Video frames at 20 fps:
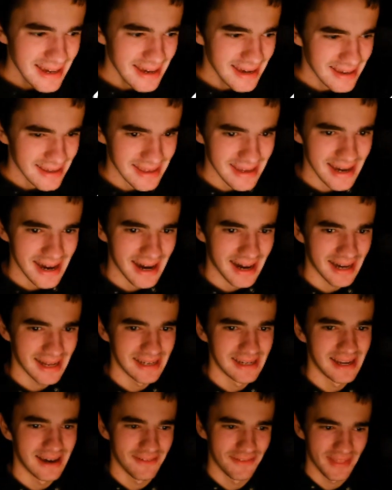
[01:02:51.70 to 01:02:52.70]
Yeah, I
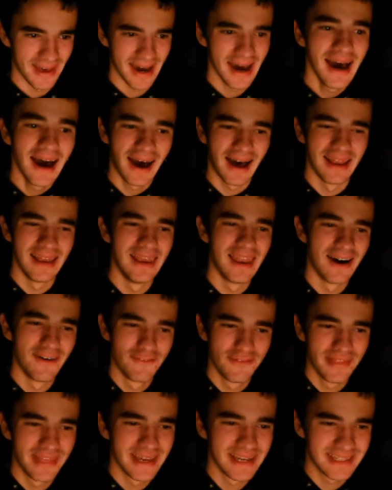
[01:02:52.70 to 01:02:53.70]
love that. I
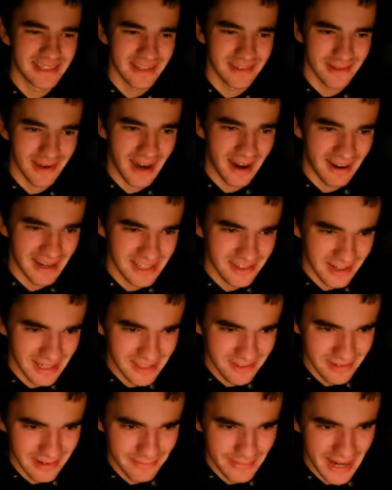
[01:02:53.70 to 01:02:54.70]
love this as well. I try
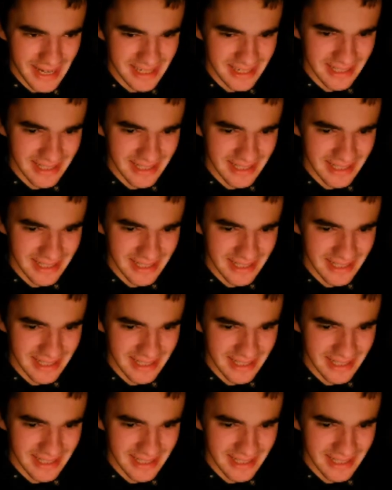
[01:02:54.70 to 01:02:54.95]
to imagine